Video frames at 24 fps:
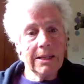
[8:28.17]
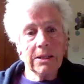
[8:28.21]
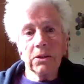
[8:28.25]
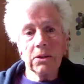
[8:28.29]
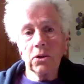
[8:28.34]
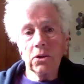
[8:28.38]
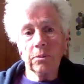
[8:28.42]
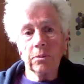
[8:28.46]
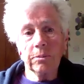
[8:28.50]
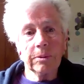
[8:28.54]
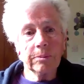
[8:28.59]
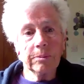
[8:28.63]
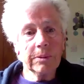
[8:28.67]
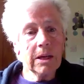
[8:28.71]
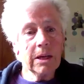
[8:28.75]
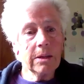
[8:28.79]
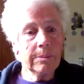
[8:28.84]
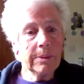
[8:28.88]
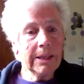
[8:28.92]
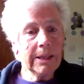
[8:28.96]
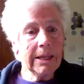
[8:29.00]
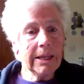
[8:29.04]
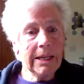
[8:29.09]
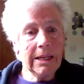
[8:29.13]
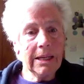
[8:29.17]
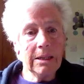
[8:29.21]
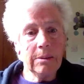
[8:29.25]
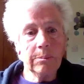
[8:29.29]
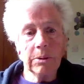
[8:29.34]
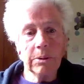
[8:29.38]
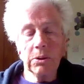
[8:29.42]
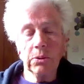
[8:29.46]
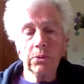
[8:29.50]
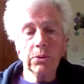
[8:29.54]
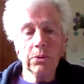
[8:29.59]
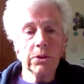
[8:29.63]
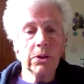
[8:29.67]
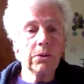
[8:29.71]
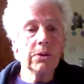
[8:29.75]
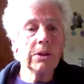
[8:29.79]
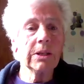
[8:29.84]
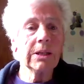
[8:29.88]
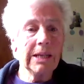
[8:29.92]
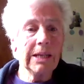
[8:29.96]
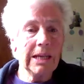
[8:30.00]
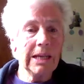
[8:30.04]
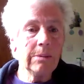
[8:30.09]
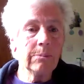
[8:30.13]
stop them coming in, but also
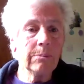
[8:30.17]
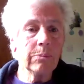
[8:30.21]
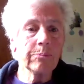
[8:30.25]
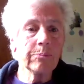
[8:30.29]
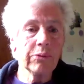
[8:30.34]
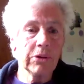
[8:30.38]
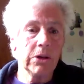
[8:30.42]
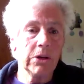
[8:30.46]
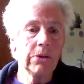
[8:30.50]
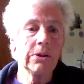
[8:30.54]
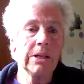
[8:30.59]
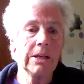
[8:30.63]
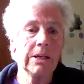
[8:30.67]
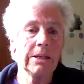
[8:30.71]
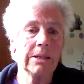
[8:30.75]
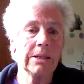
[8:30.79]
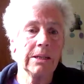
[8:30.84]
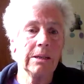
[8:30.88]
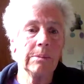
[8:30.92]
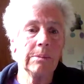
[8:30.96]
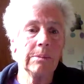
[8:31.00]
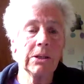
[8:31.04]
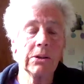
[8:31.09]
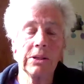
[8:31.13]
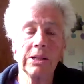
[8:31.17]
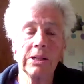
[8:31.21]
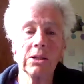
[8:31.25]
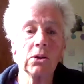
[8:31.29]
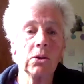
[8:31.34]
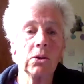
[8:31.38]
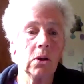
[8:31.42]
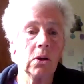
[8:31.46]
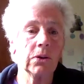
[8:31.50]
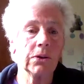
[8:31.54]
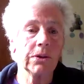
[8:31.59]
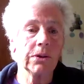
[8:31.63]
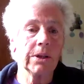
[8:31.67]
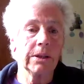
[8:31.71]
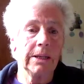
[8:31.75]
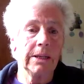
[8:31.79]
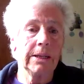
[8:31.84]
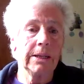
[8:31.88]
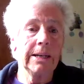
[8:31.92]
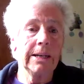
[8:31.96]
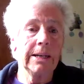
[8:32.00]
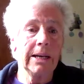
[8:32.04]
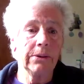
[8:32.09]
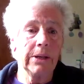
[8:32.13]
to keep protesting because it's not done
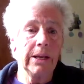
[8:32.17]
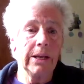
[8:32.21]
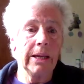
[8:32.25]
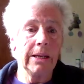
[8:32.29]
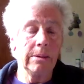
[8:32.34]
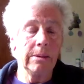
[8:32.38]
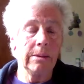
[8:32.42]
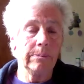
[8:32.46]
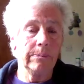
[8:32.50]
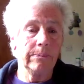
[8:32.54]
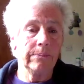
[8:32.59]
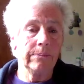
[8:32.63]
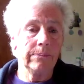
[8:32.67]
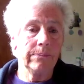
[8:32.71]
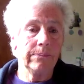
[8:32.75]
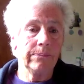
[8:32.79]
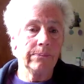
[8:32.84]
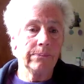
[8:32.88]
in our name.